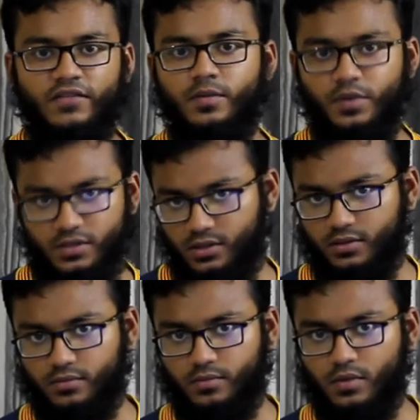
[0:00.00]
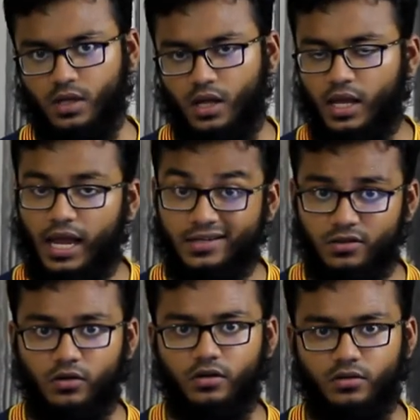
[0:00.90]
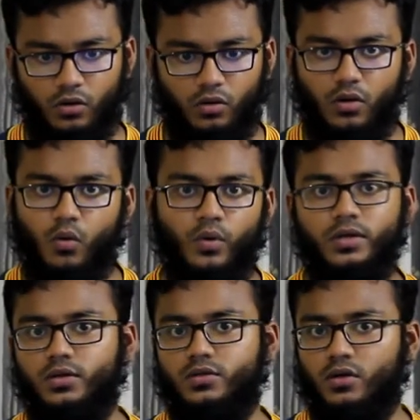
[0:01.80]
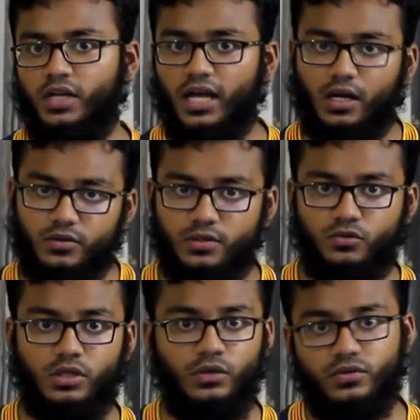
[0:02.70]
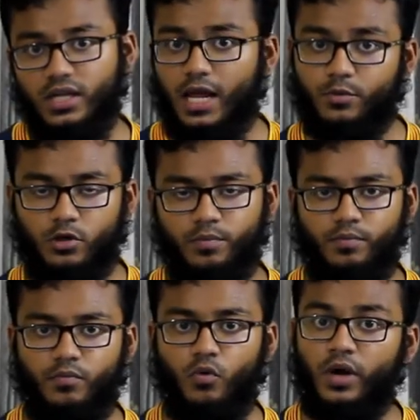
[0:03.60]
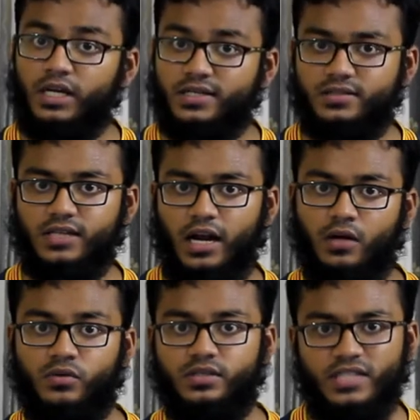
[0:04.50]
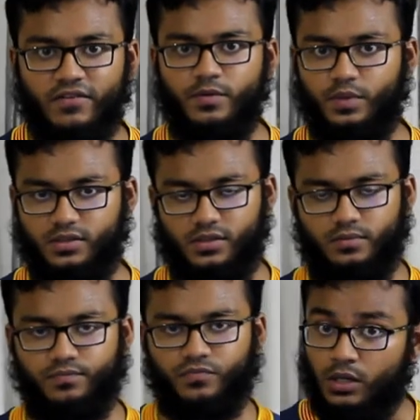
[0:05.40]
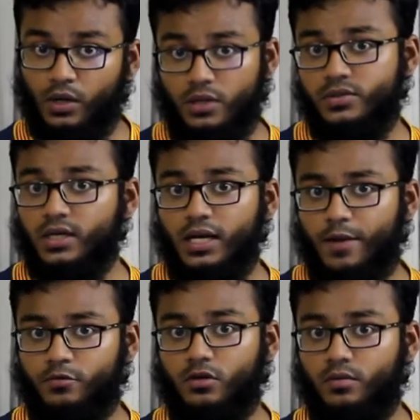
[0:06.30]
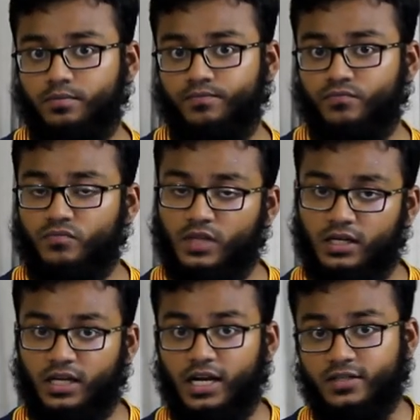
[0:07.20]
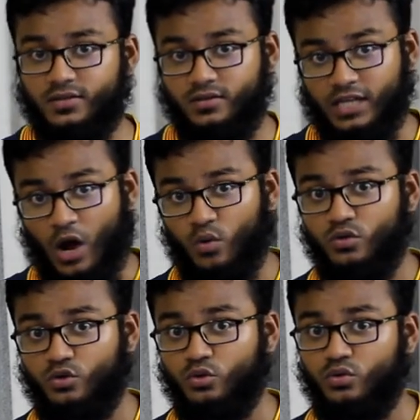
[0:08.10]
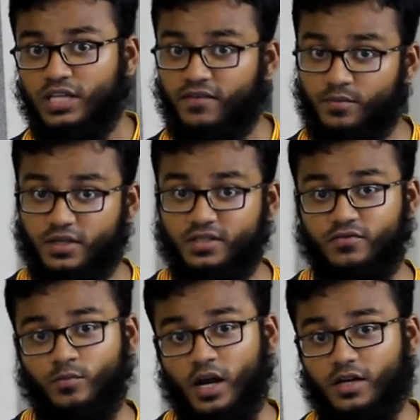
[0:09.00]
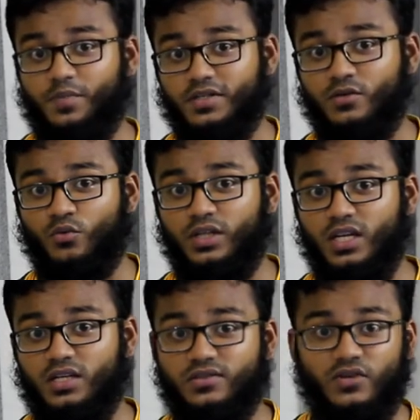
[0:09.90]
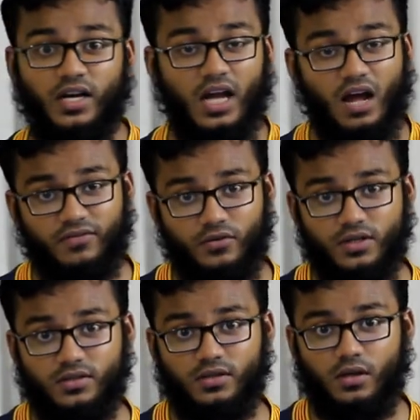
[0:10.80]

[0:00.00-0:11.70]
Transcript: to 7%. As you all know, Windows only allows you to use the laptop when it's around 7%. You are using a laptop that gets down to 7% from 100% within 3.5 hours.